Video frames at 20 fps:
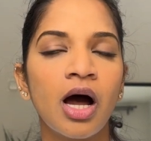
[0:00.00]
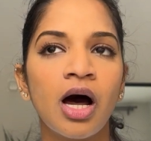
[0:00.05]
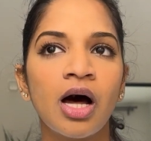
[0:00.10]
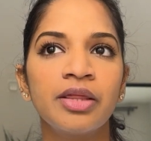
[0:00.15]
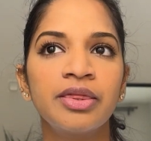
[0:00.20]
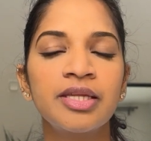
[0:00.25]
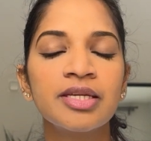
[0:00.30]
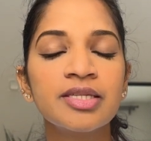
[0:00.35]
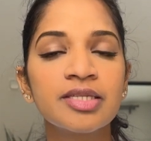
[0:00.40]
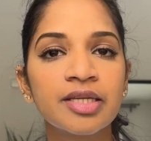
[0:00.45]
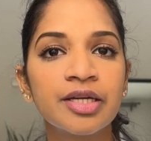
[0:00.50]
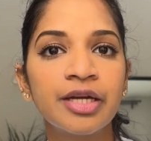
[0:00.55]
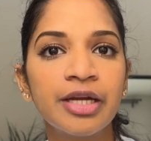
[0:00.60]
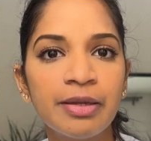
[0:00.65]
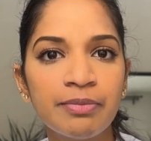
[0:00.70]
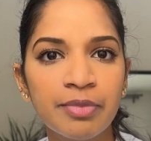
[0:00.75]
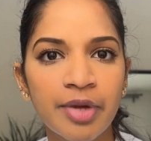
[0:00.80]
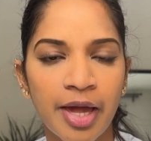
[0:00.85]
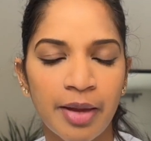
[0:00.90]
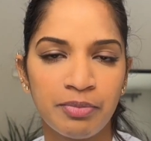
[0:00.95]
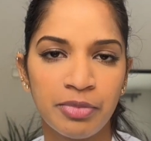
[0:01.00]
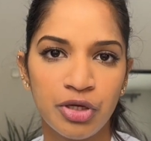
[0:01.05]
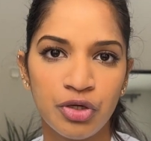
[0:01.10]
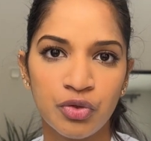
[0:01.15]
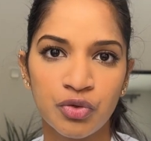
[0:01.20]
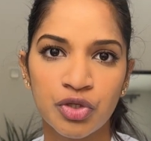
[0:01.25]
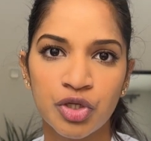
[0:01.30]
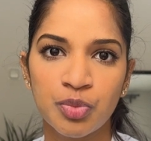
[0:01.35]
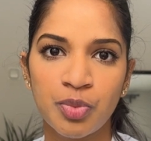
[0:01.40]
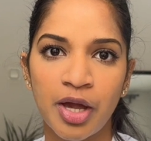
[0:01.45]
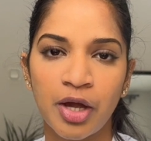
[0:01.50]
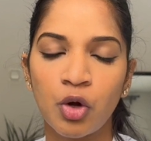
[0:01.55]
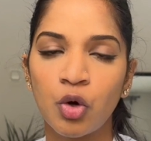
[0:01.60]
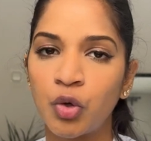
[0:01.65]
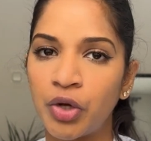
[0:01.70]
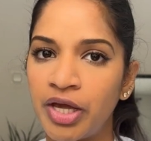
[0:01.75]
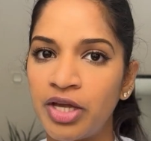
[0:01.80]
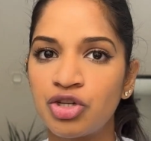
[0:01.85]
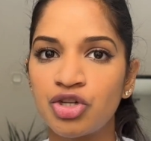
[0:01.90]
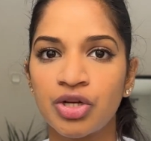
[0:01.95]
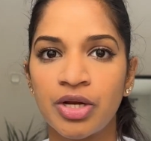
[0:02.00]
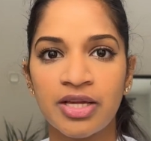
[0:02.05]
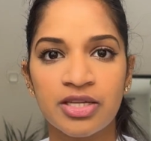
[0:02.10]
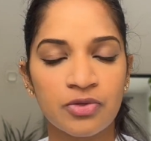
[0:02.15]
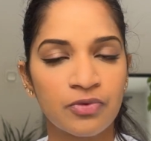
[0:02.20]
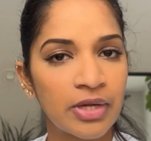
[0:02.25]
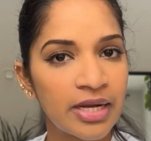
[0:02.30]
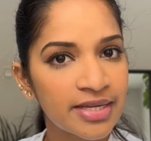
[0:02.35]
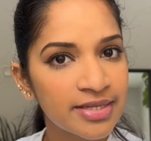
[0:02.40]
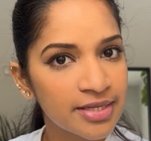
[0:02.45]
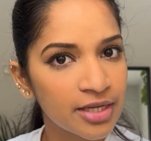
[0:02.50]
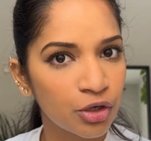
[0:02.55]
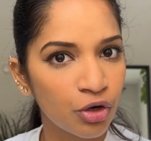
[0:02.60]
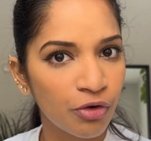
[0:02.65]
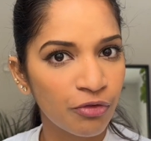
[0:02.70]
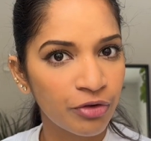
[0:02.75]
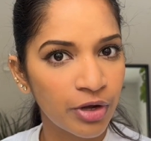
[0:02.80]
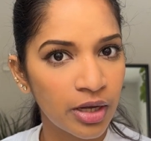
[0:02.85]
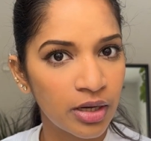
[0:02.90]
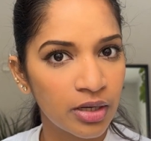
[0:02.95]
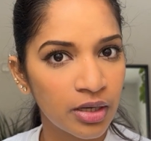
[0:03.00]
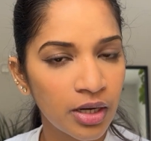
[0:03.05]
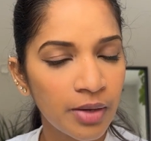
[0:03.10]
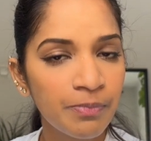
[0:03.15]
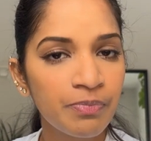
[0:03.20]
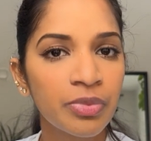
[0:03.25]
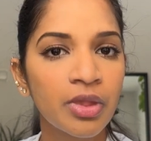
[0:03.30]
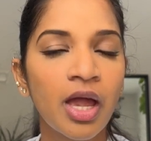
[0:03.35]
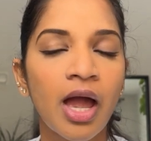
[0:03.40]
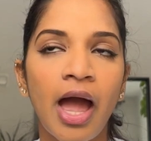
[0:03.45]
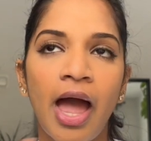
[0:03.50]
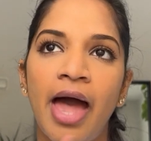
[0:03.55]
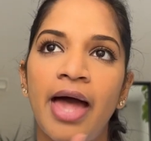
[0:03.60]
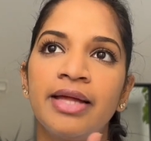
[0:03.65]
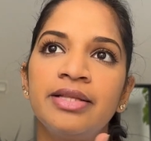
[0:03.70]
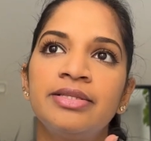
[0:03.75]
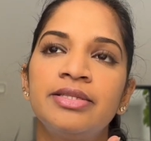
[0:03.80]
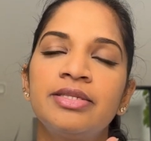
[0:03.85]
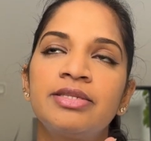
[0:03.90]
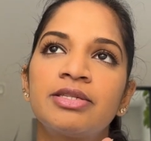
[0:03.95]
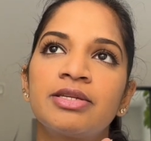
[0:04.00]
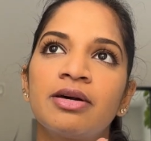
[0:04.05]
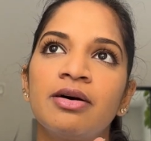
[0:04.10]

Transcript: This cream can be used by Caucasian as well as skin of color, and